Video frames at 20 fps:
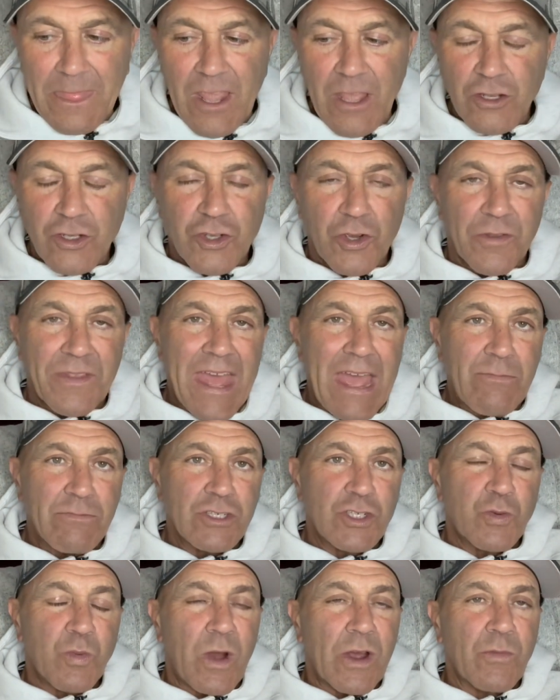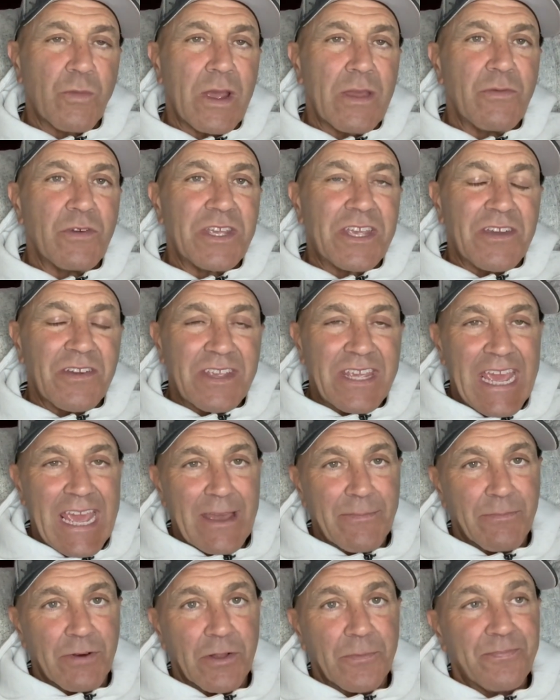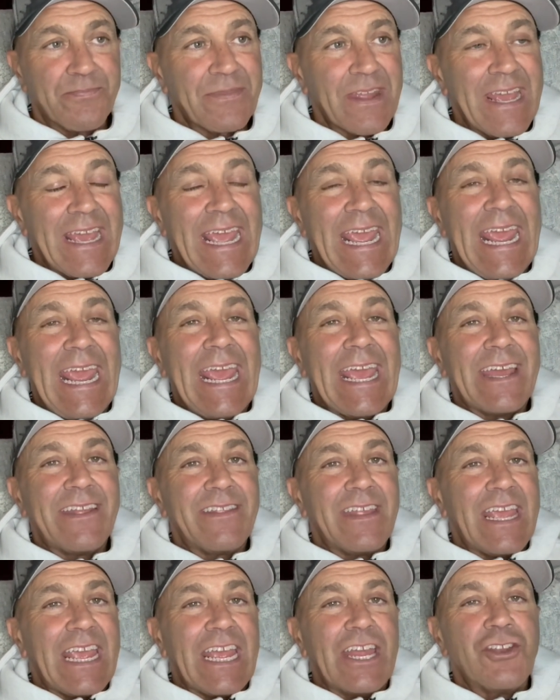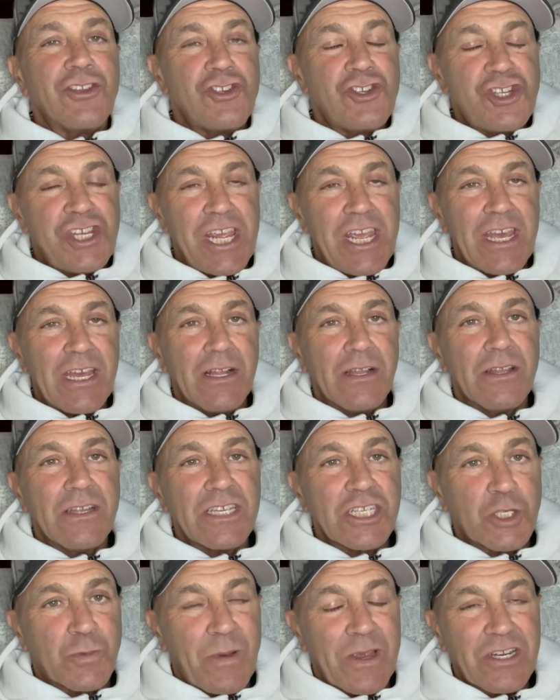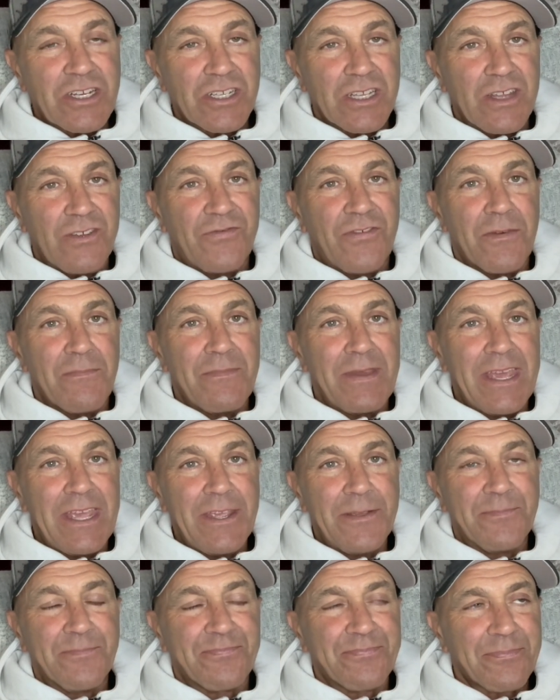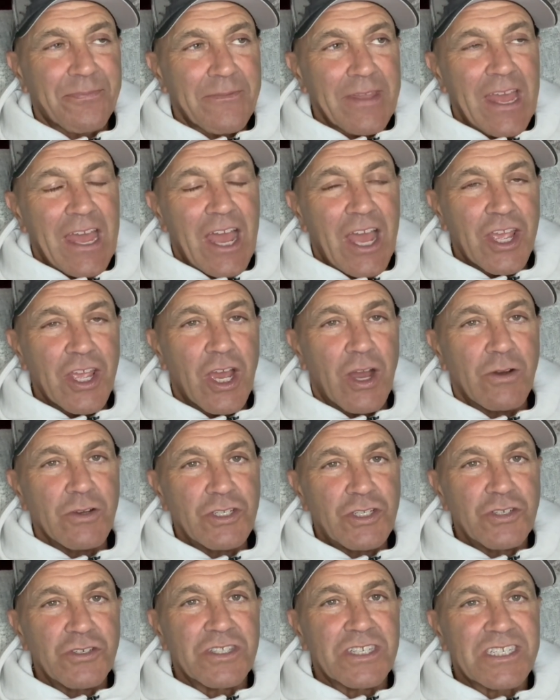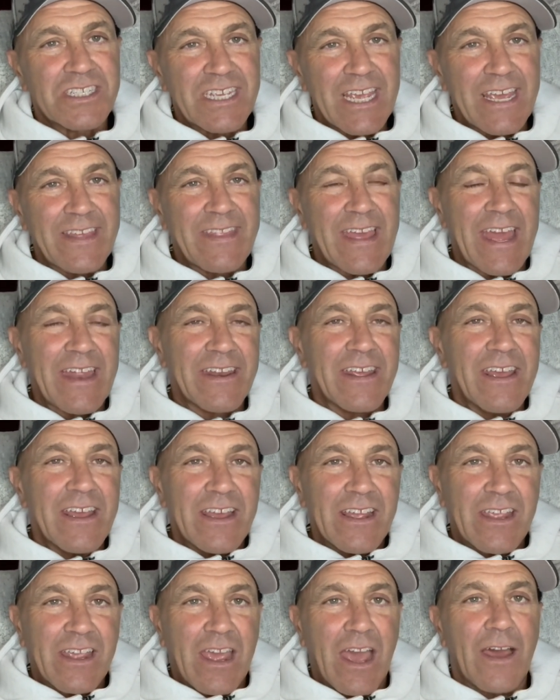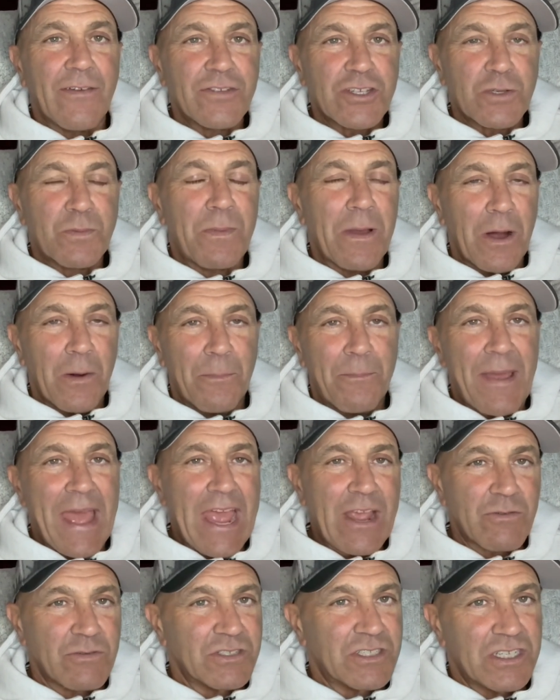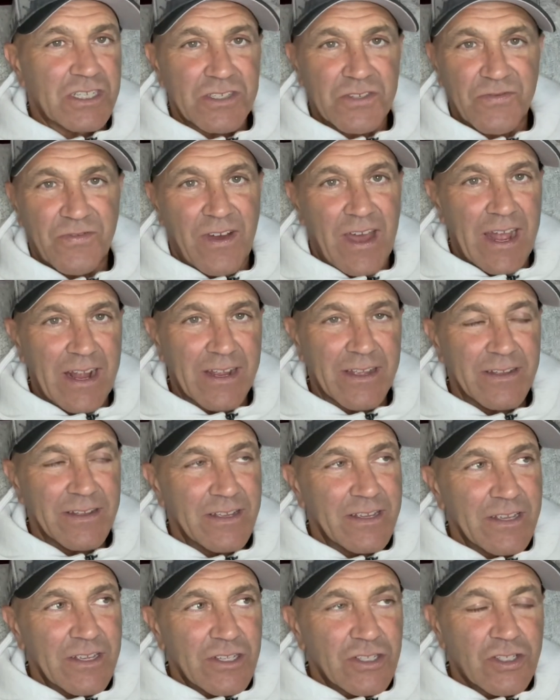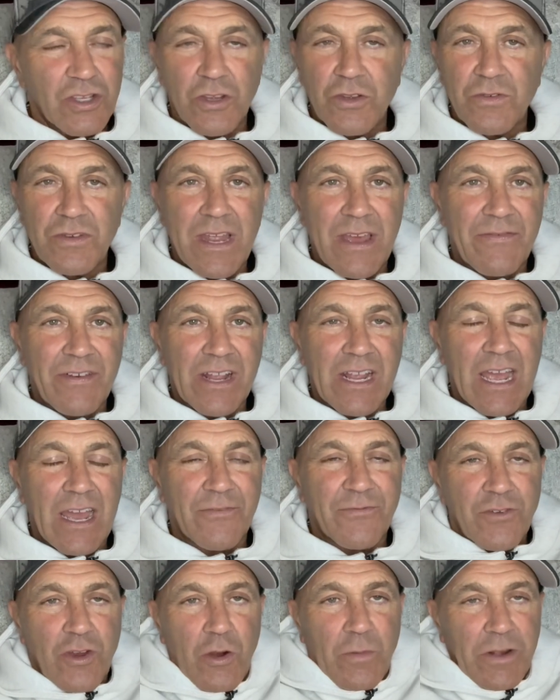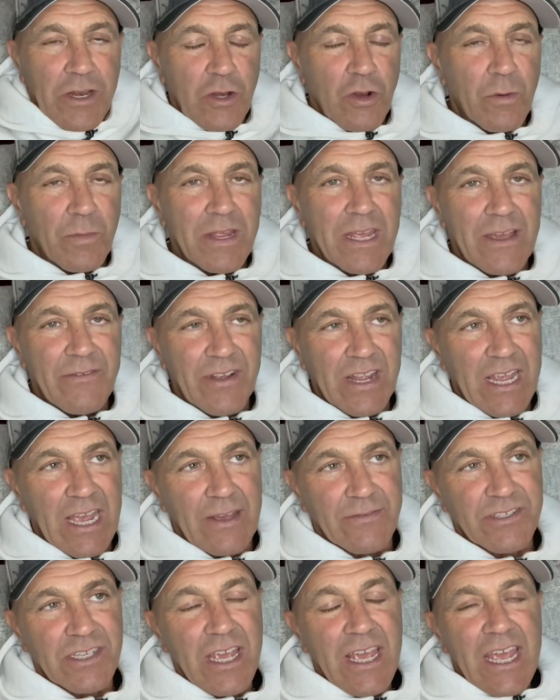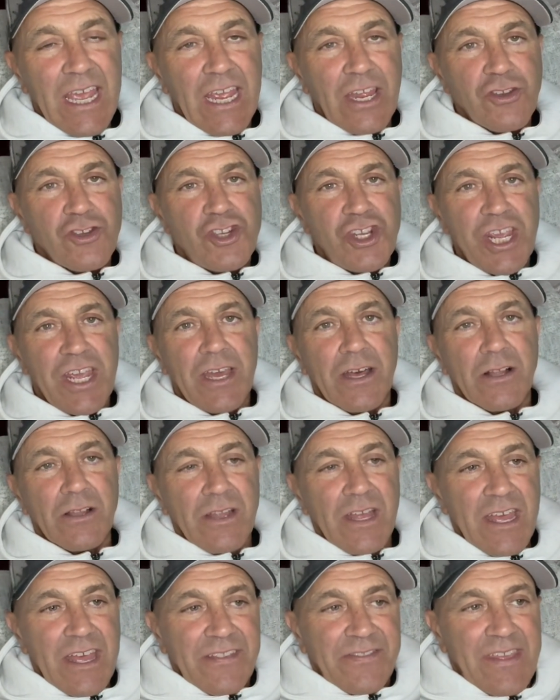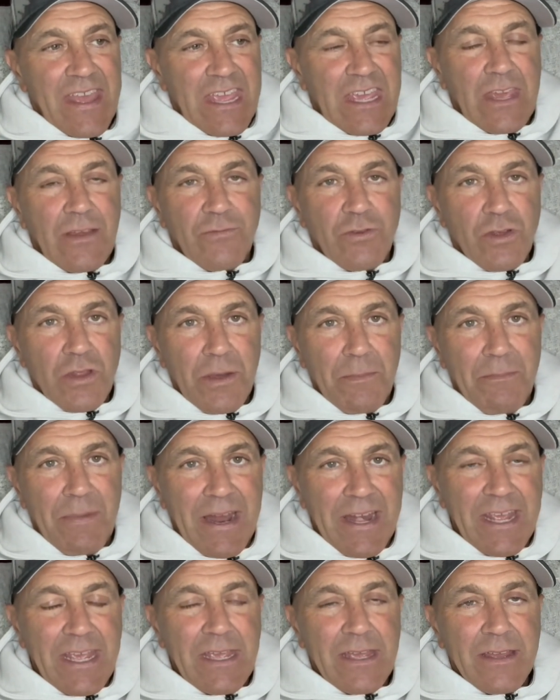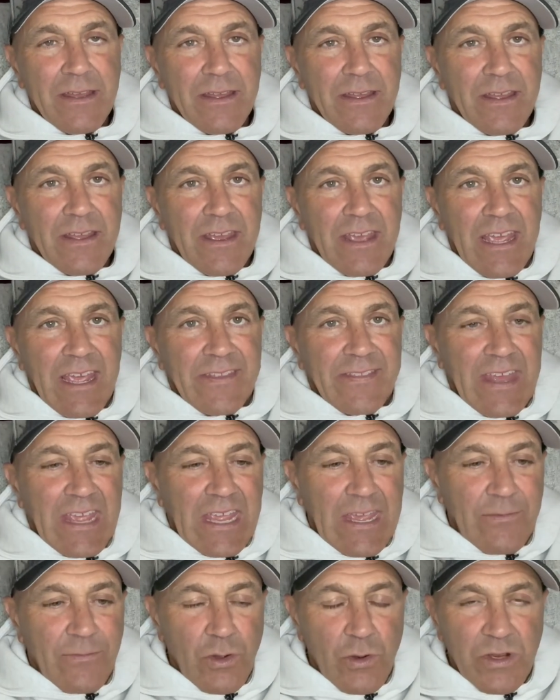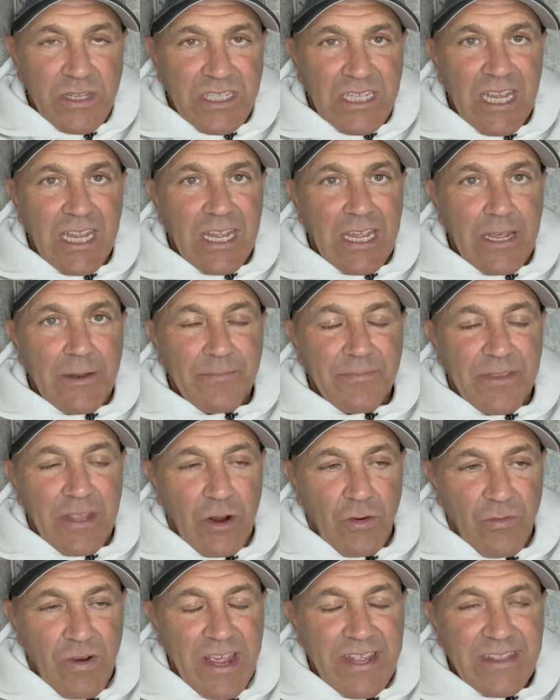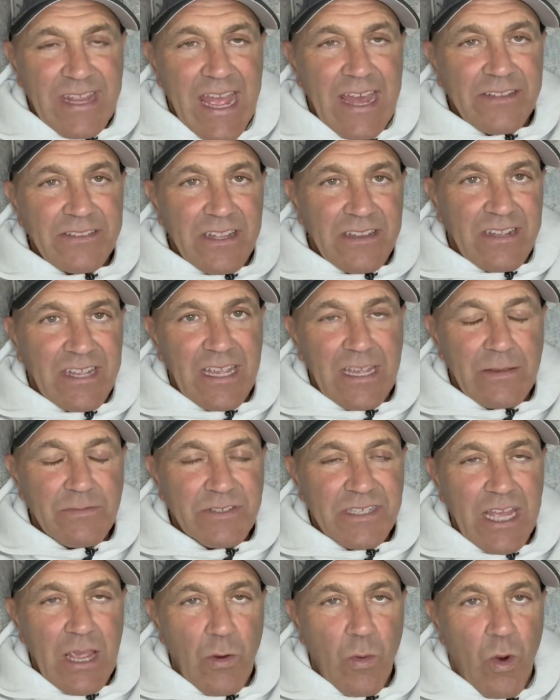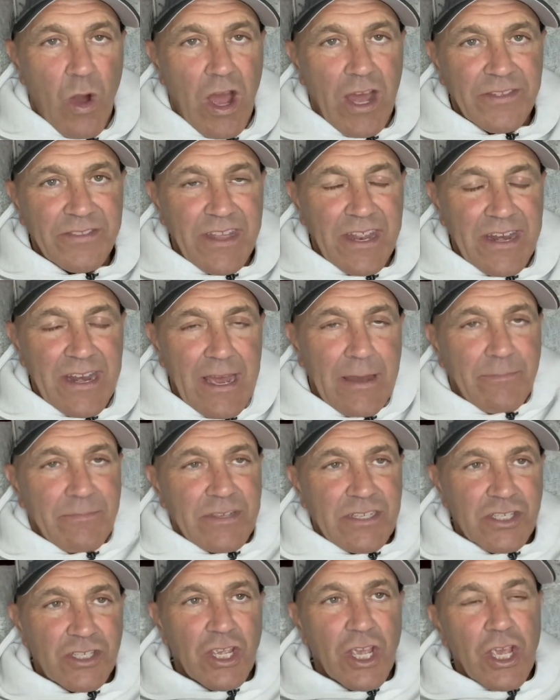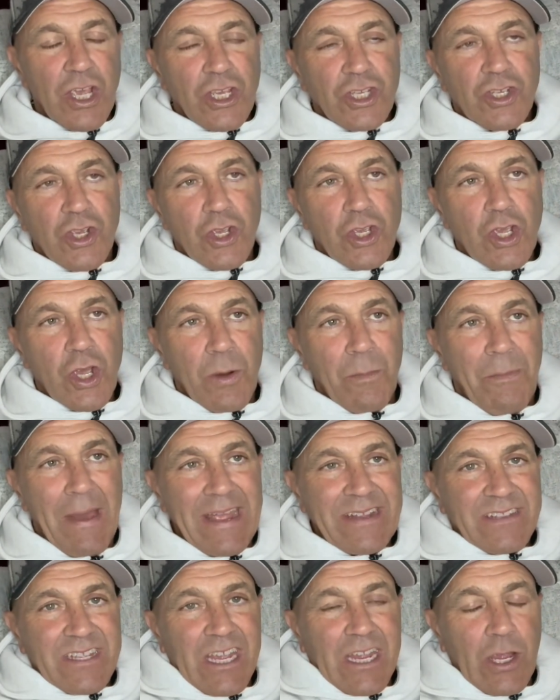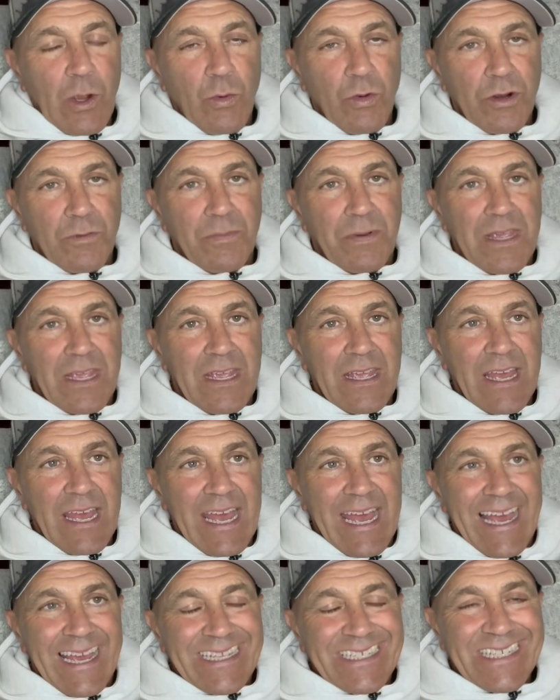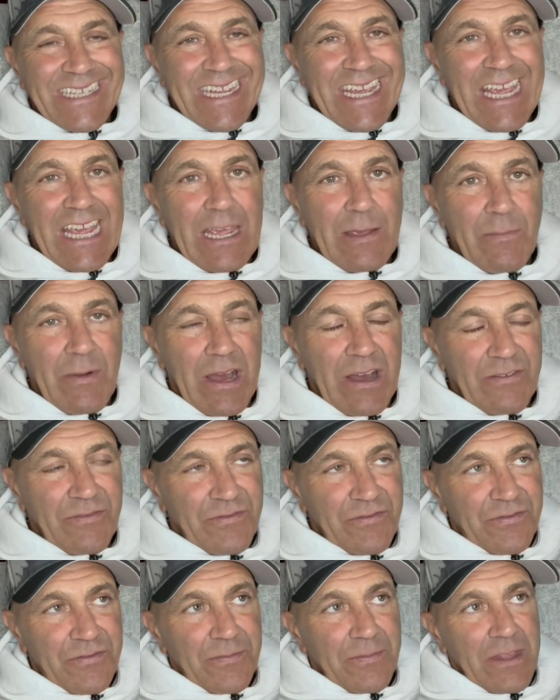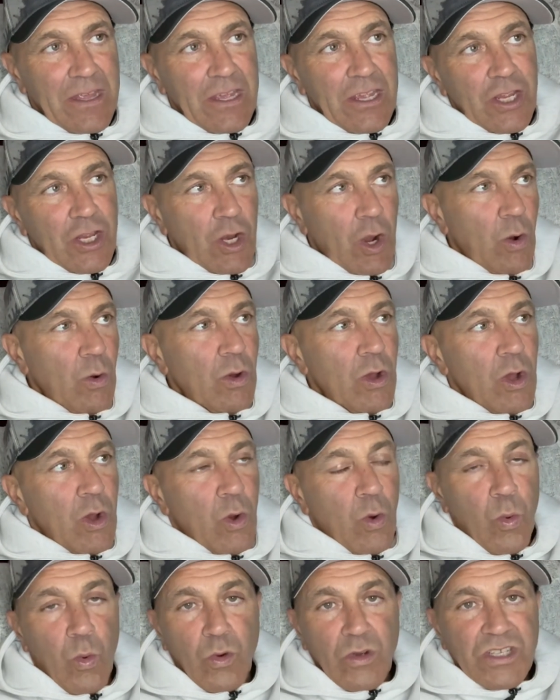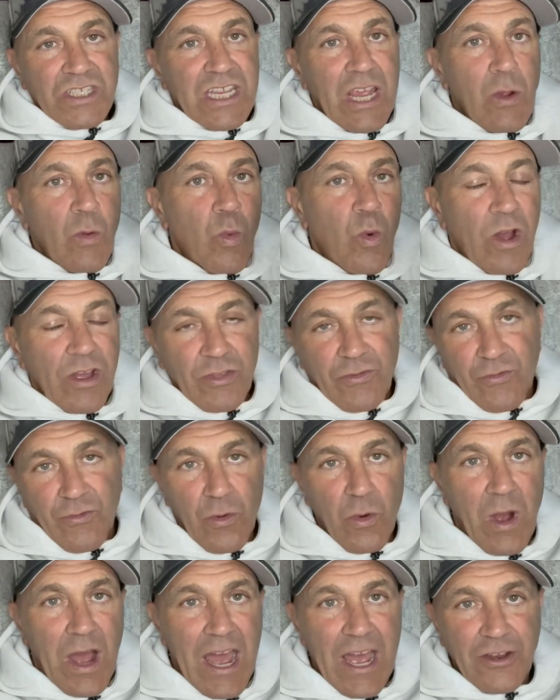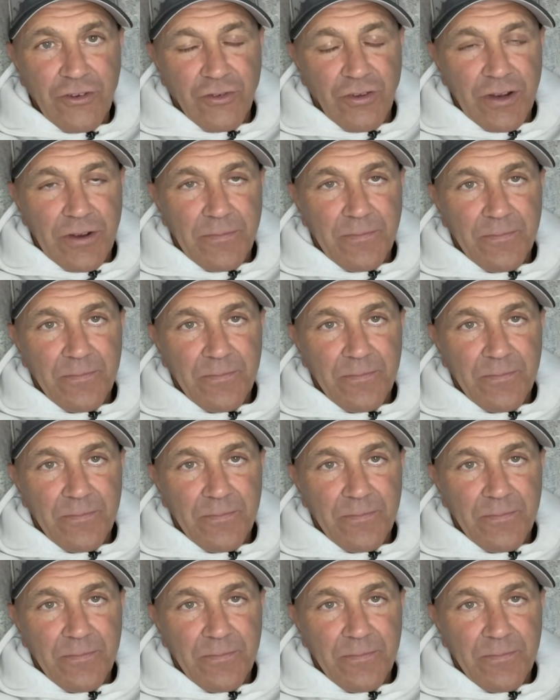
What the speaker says: So that was one way we could gamble. And in jail, especially for me, I always used to say that cuff spelled backwards is fuck. So you never cuff nobody. Nobody ever cuffs. In jail, they give you the money and they give you a ticket. They'll write down the teams they want, the numbers. So my ticket would be a scheme of, say 1 through 100.